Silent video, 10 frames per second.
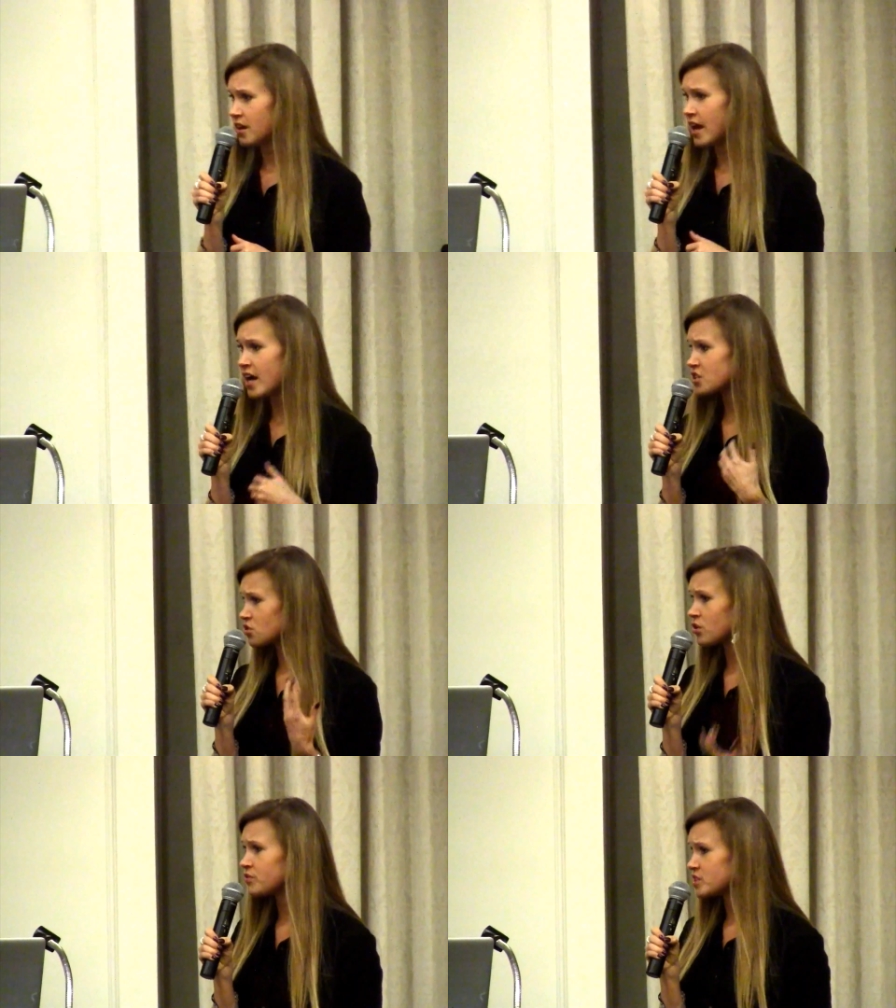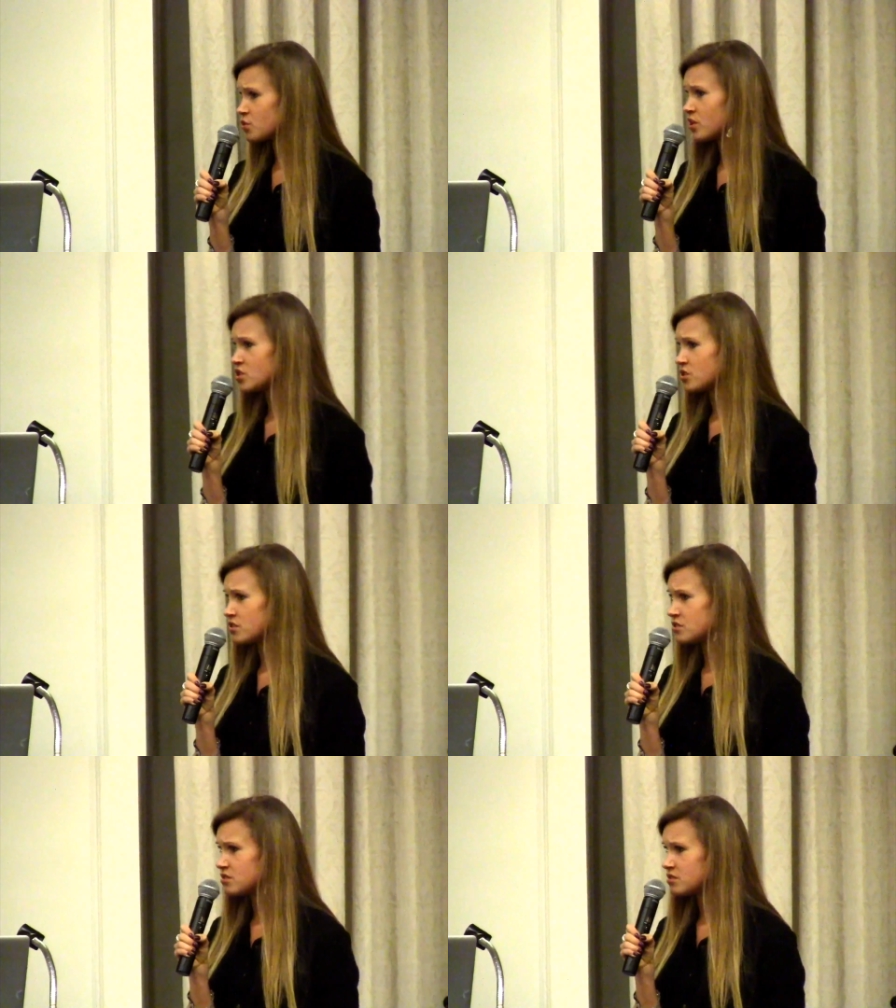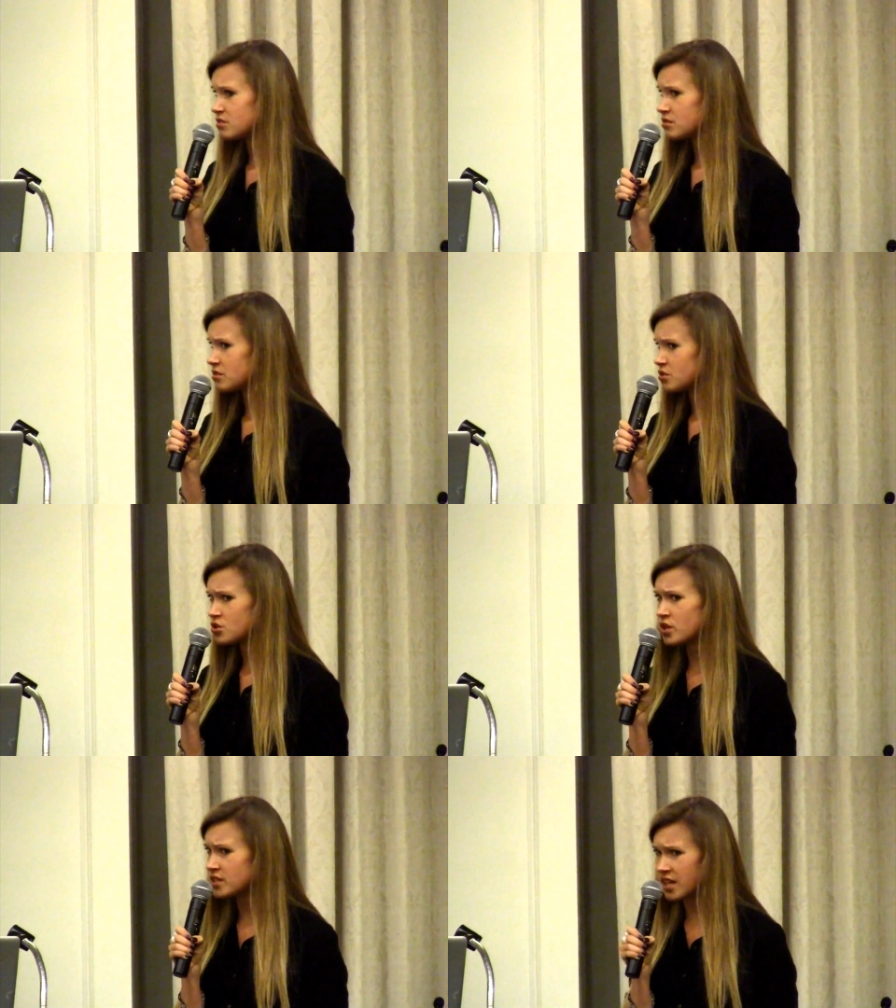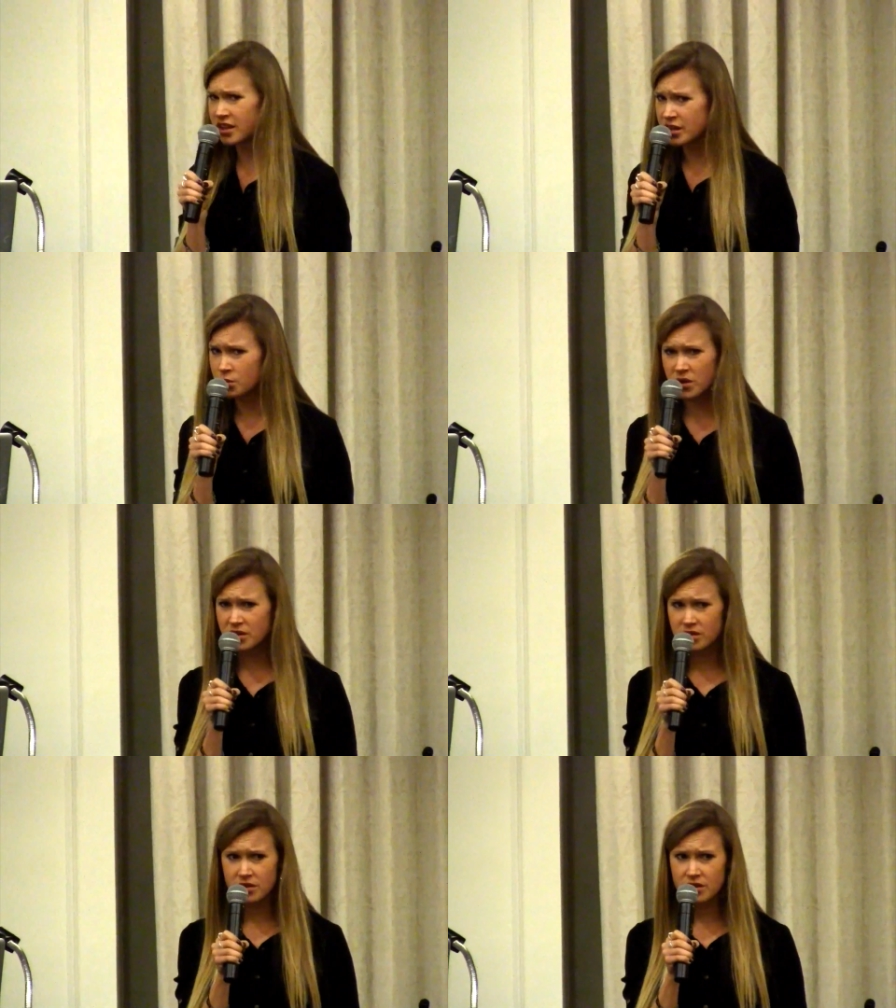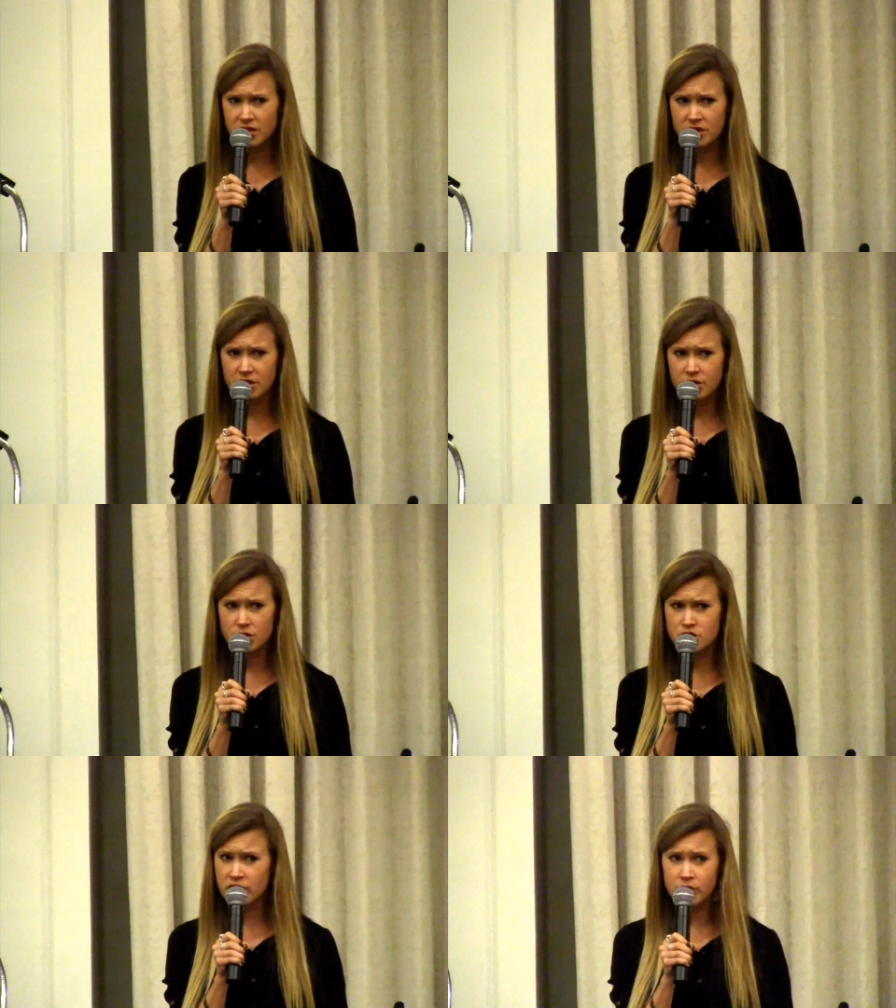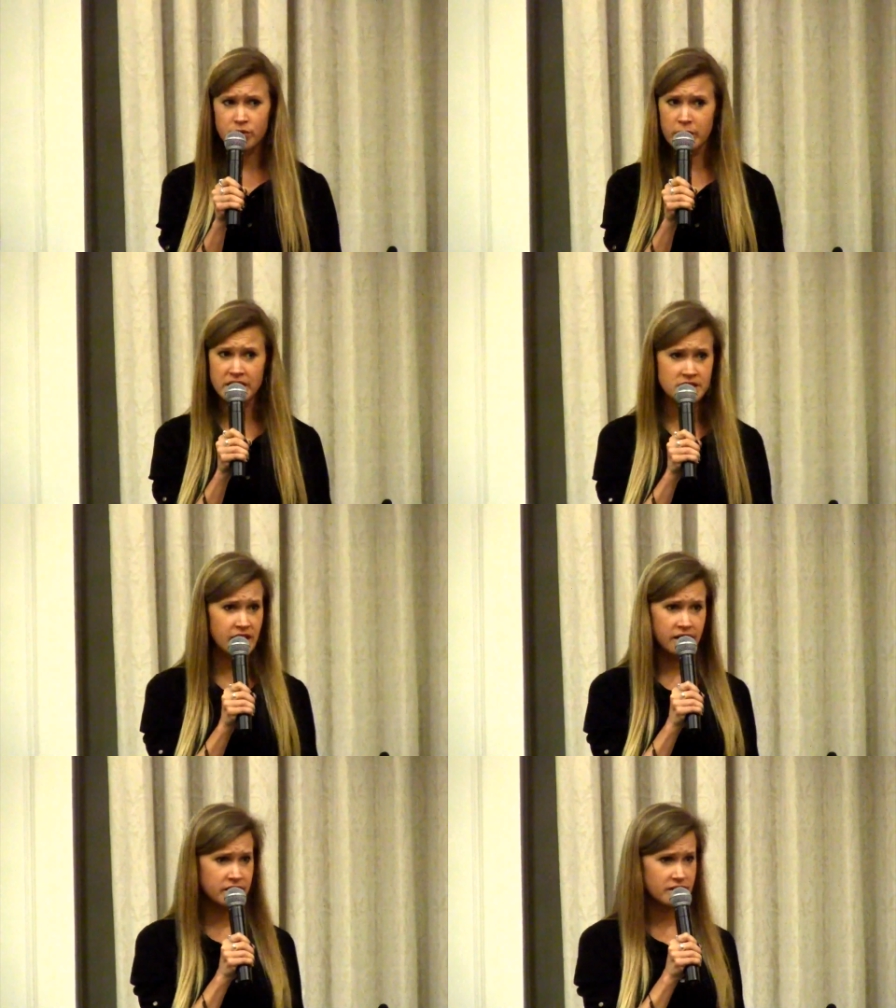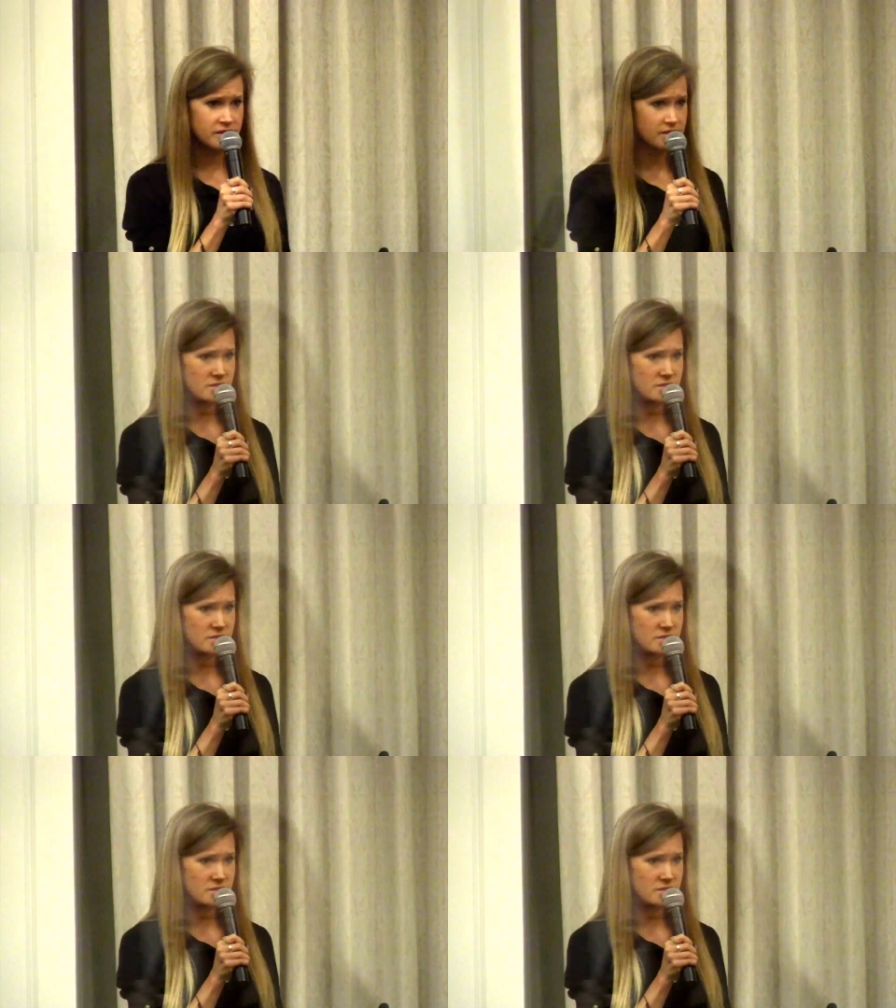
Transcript: I asked all of these questions. Should I tell anyone? Or should I remain silent?